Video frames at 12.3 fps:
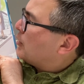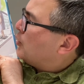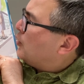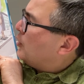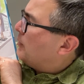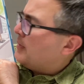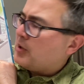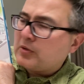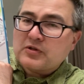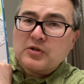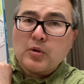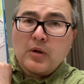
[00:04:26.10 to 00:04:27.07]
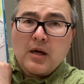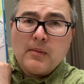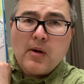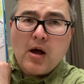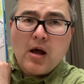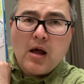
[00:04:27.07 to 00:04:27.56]
cold milk, so
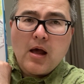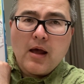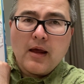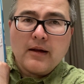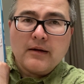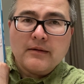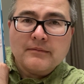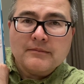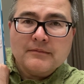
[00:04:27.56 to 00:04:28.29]
come on!